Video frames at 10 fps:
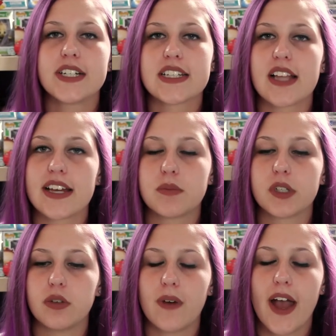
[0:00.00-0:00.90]
is the last
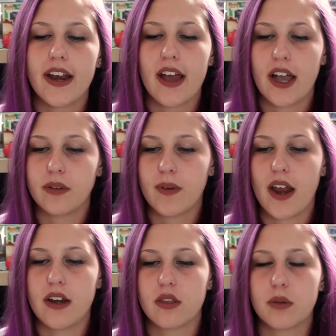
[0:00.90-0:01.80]
book you read. I
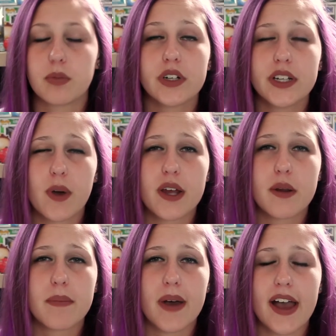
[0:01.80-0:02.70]
read The Pretty
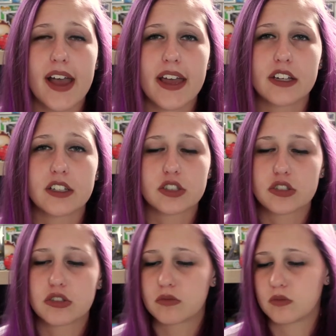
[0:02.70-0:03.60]
One by,
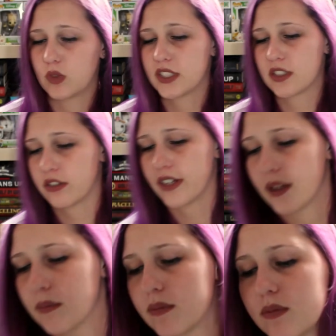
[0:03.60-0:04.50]
what's her
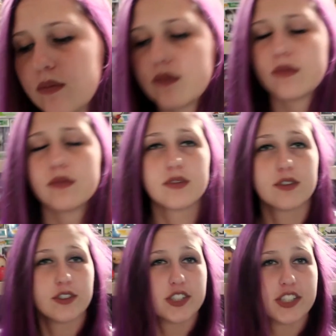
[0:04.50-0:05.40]
name?
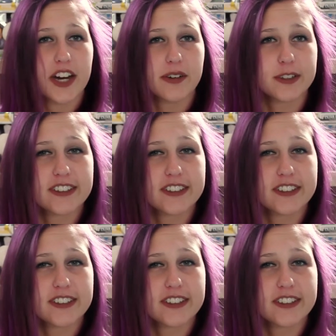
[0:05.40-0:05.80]
Cheryl